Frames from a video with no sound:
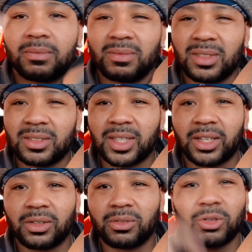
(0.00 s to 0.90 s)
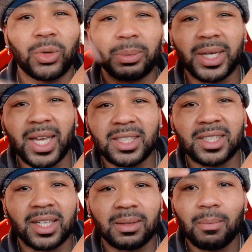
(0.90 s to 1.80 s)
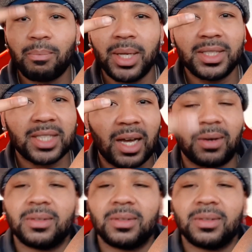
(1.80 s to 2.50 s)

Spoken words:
I was like throwing up a gang sign. Peace out.